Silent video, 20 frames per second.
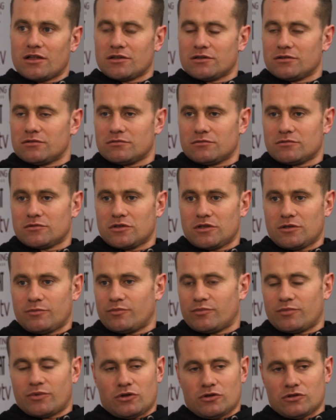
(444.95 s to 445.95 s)
and he
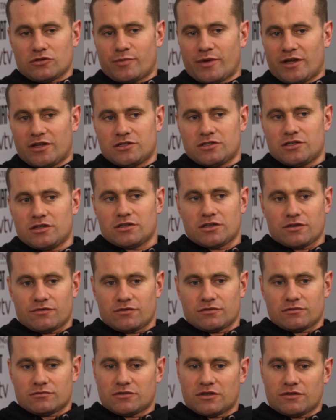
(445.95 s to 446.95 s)
pulls Benji and
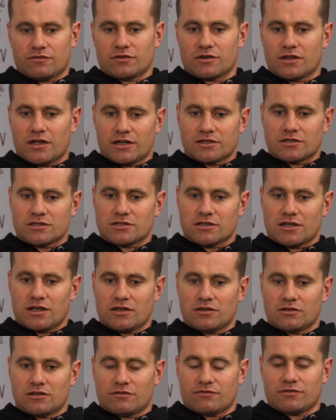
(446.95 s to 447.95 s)
different different guys aside
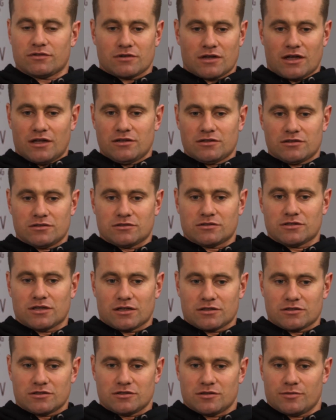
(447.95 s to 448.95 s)
at different heights and
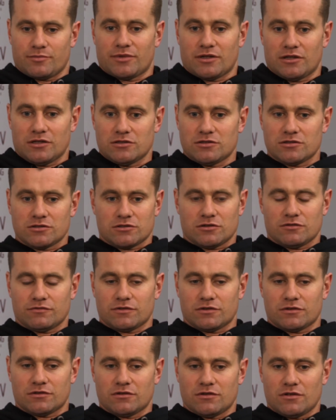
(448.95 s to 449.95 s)
stances and builds and stuff.
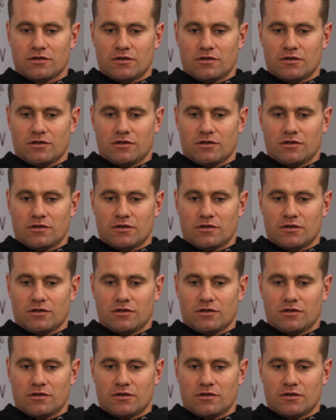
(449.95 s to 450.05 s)
And